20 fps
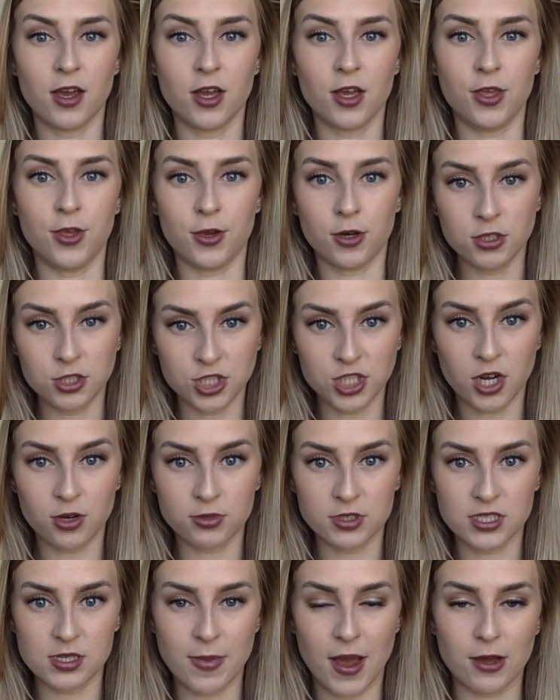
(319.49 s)
your show
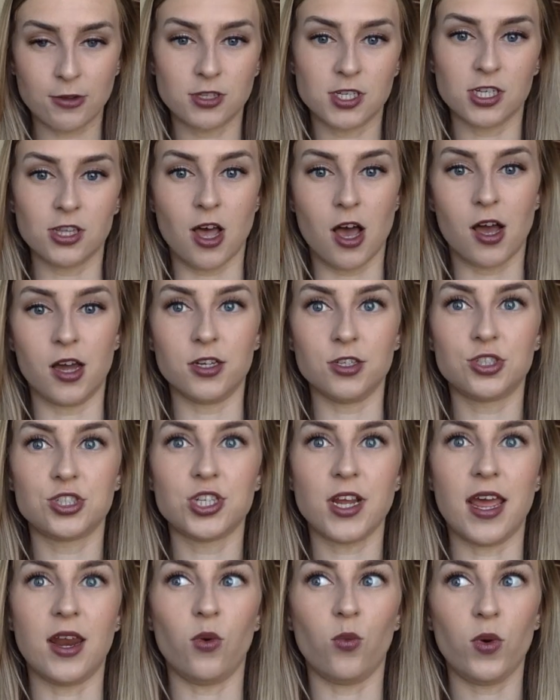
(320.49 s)
is about to launch
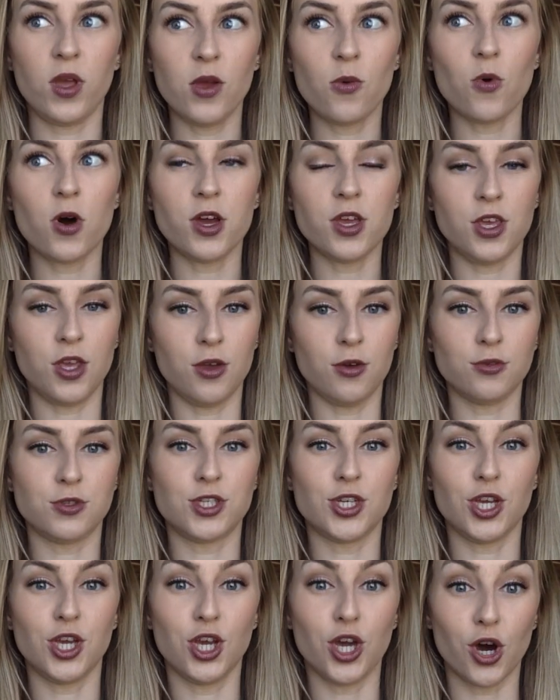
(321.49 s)
and we want you
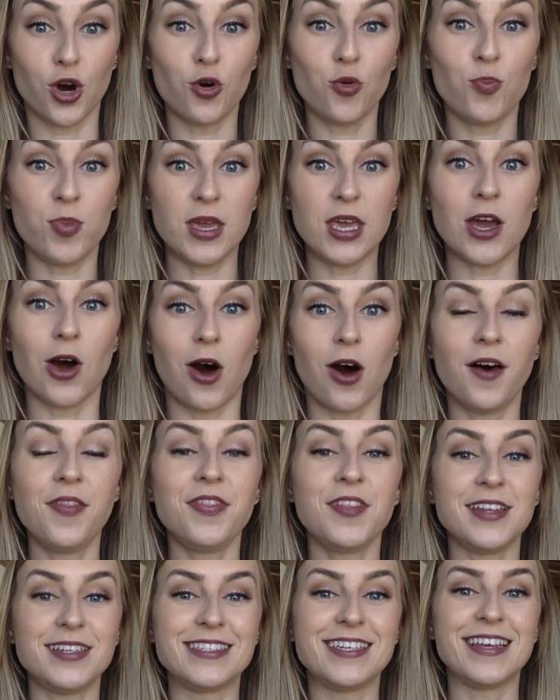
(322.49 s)
to go be on
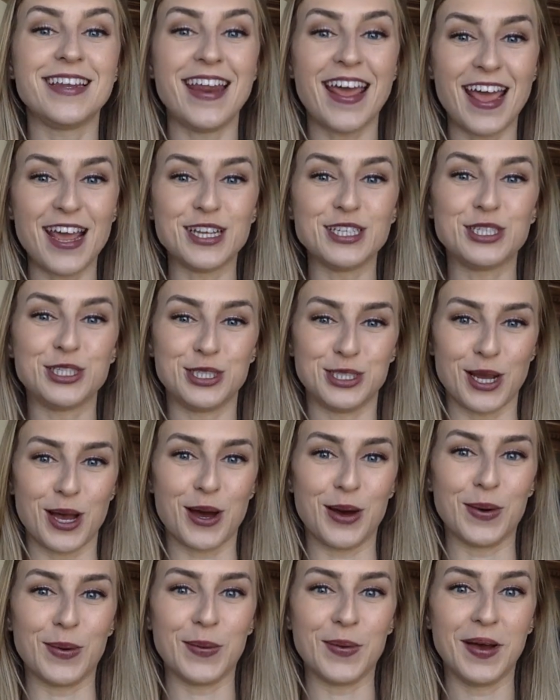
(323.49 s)
the Today
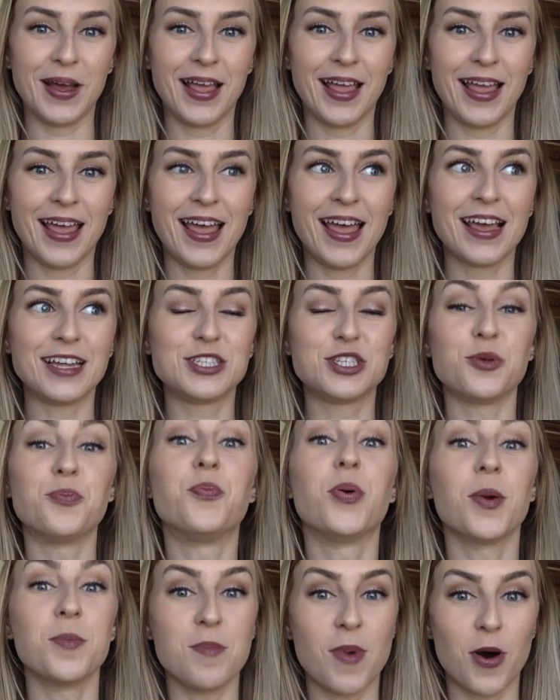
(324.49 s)
Show to
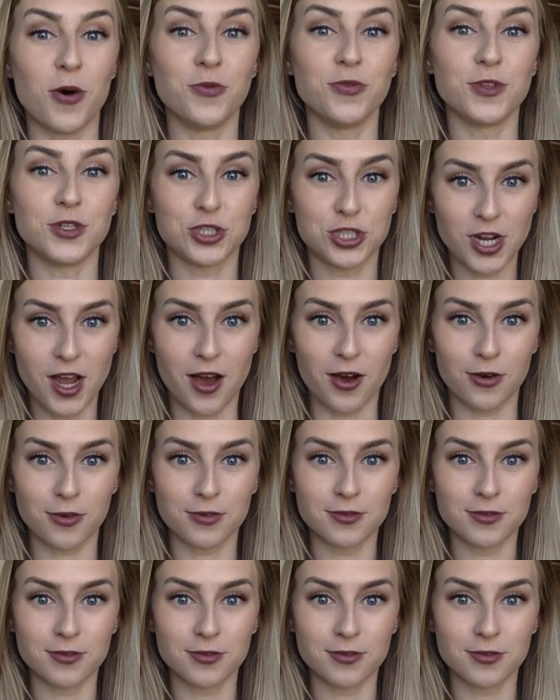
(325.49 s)
promote the show.